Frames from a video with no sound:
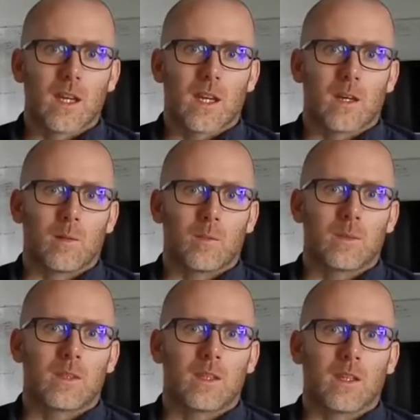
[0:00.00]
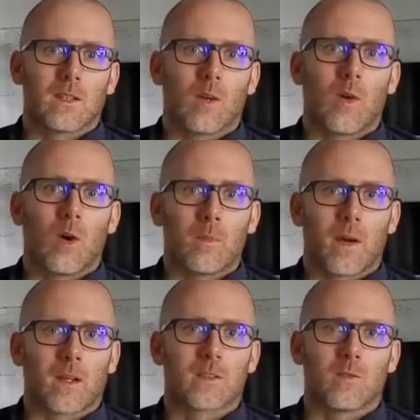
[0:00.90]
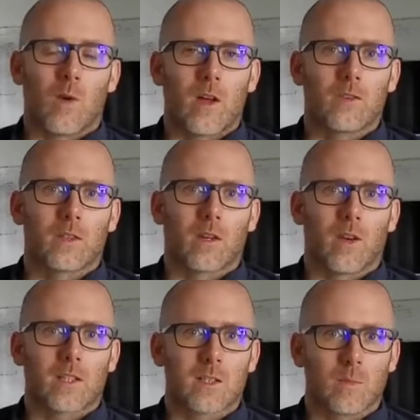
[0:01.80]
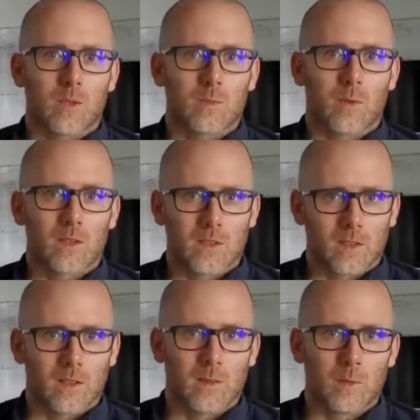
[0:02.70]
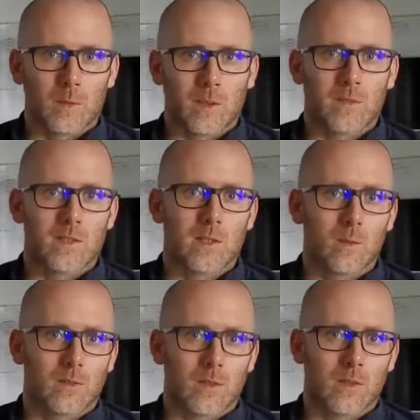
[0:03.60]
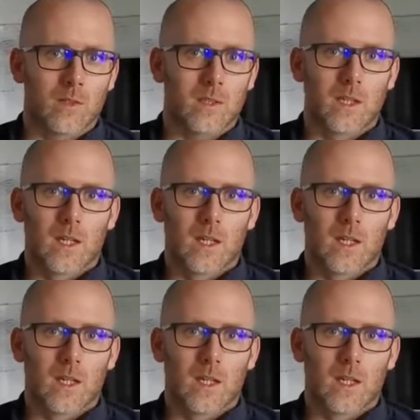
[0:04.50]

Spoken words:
that the hallmarks of wandering are actually much more subtle than we previously would have thought.